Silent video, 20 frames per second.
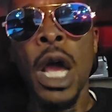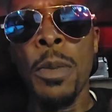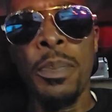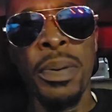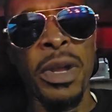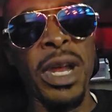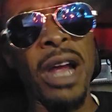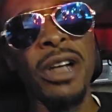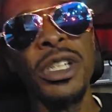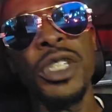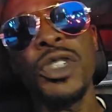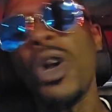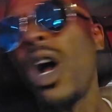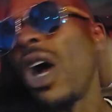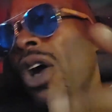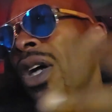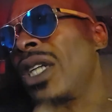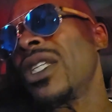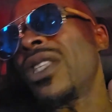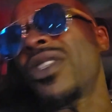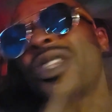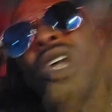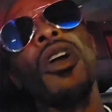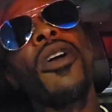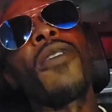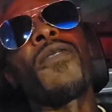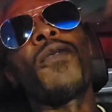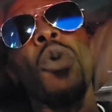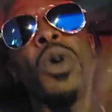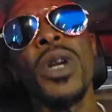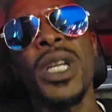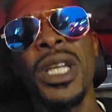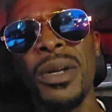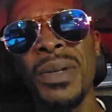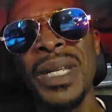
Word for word: Pierre Strong is a third, four year.